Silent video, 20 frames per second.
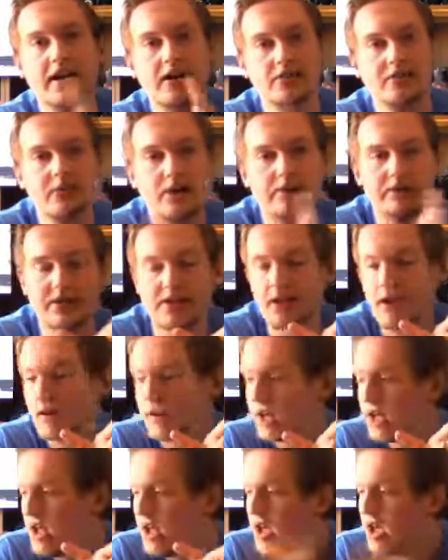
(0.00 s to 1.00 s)
I'll probably
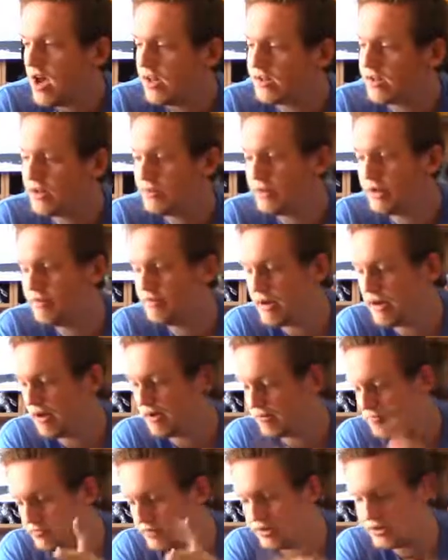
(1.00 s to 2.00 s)
talk a little bit
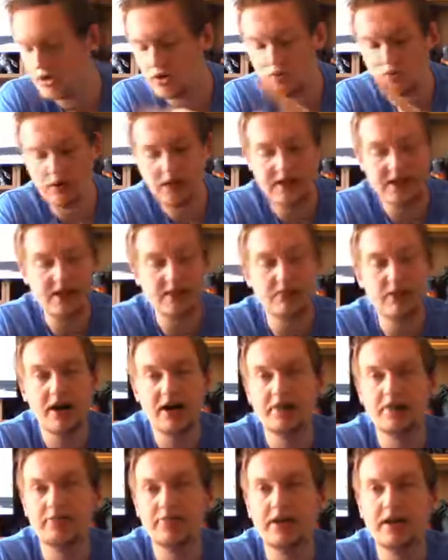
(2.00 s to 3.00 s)
about, what he might
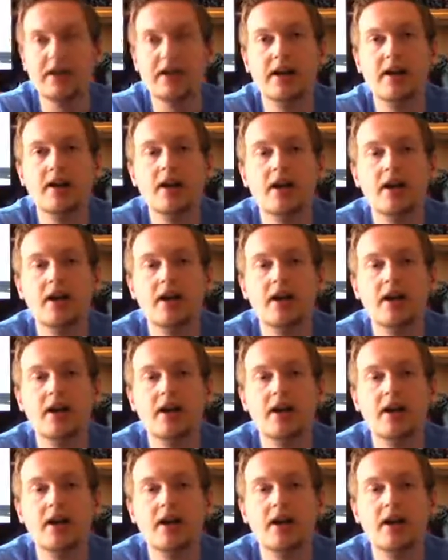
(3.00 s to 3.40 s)
have been.